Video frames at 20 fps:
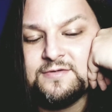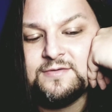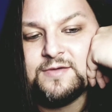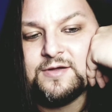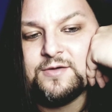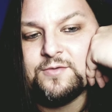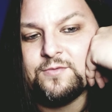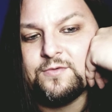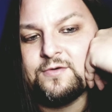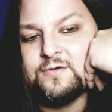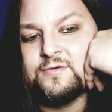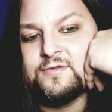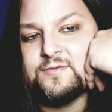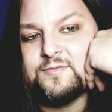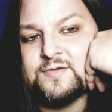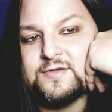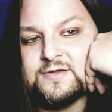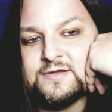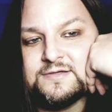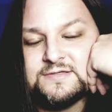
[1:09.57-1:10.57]
Am I worthy
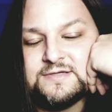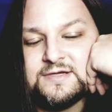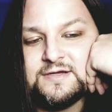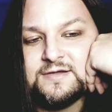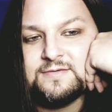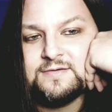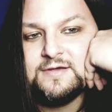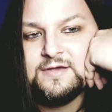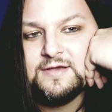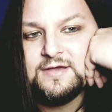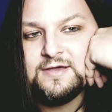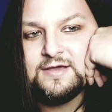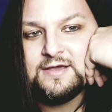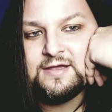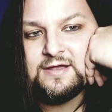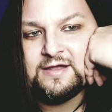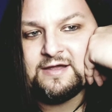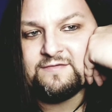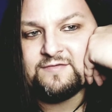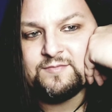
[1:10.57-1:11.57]
because I
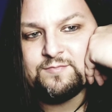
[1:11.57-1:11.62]
have